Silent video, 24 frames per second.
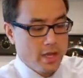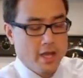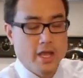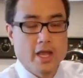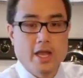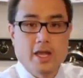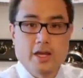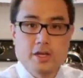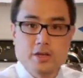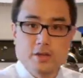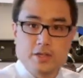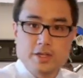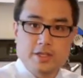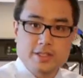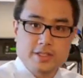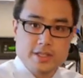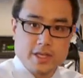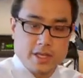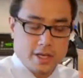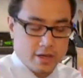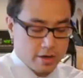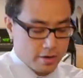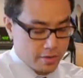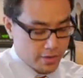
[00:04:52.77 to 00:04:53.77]
And you can
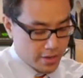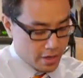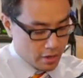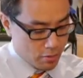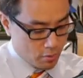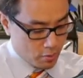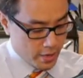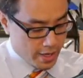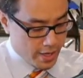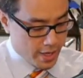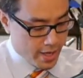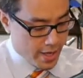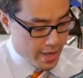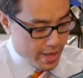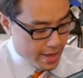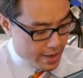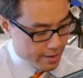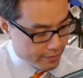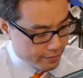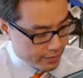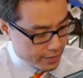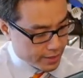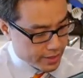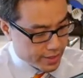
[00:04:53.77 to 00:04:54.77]
see here that we
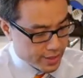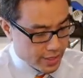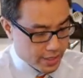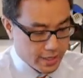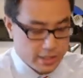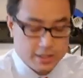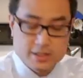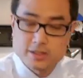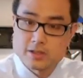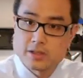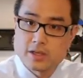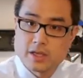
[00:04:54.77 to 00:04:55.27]
have a nice,